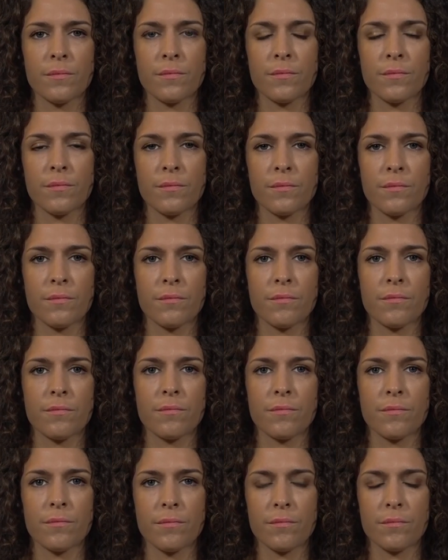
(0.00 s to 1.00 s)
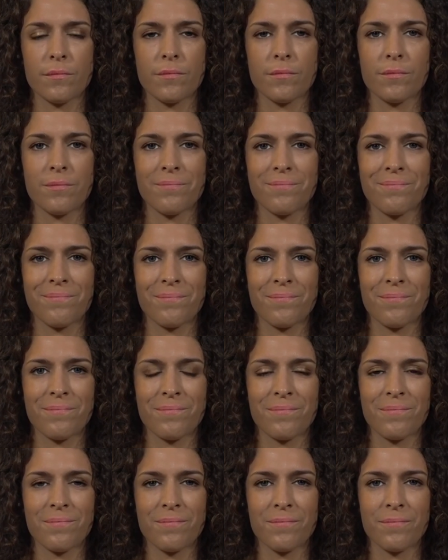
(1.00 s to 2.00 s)

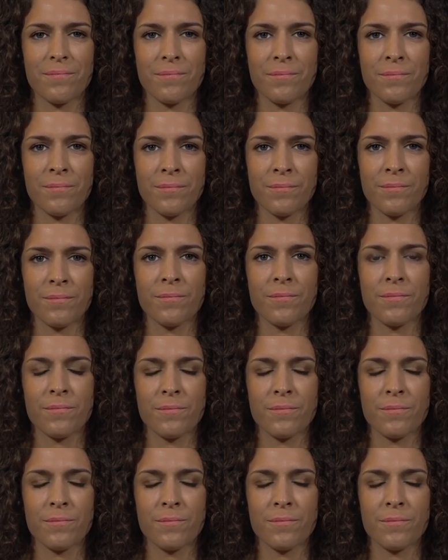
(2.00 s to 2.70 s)
(not speaking)